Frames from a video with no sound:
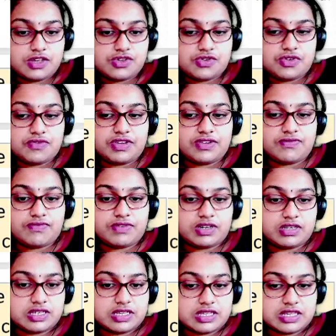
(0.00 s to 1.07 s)
So even if
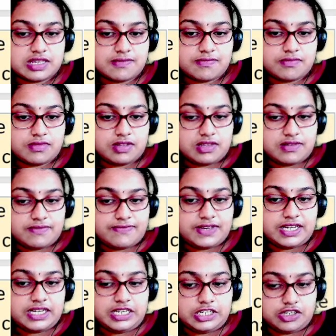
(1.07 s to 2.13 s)
one system
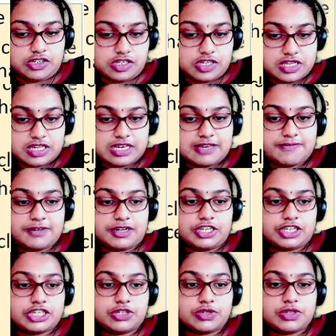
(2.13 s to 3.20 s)
fail, it will just keep
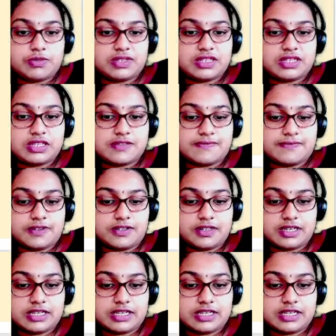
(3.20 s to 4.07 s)
continuing with its work.